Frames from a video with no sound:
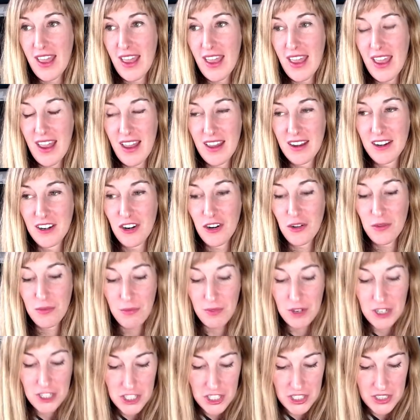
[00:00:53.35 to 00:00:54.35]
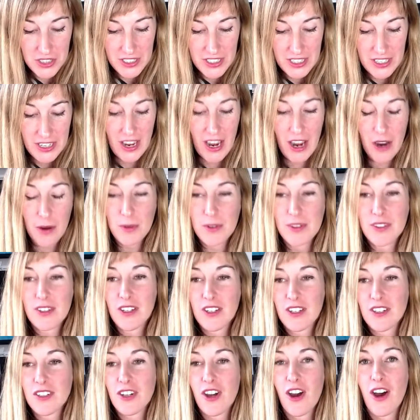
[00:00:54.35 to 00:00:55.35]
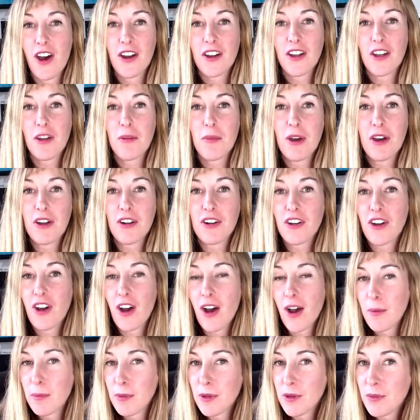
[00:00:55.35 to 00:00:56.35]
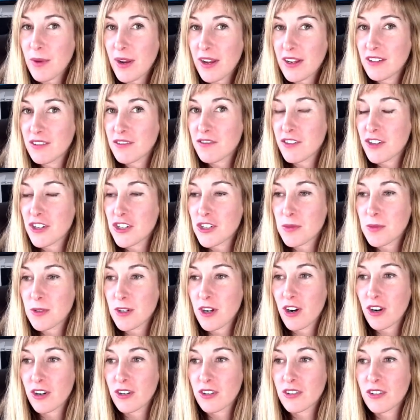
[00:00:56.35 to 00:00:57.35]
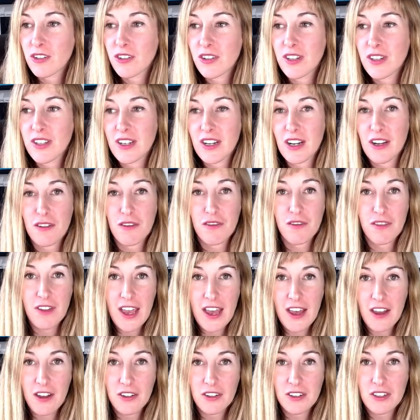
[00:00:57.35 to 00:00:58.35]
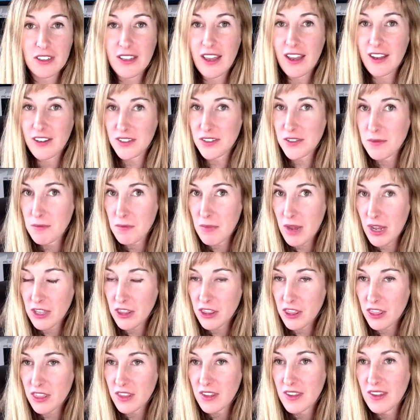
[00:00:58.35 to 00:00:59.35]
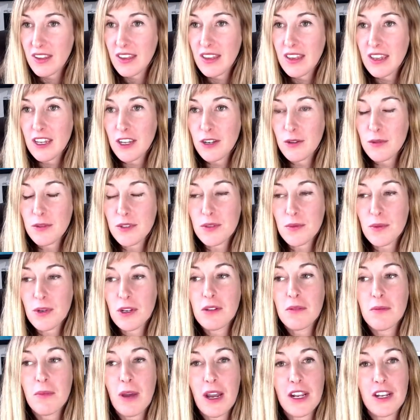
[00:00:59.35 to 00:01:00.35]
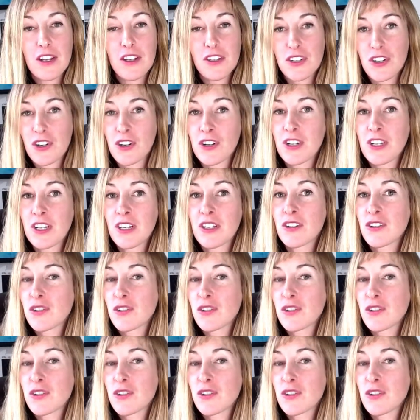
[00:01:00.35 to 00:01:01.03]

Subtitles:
And originally I was going to talk about a copyright infringement article that I found last month. It was written by an attorney in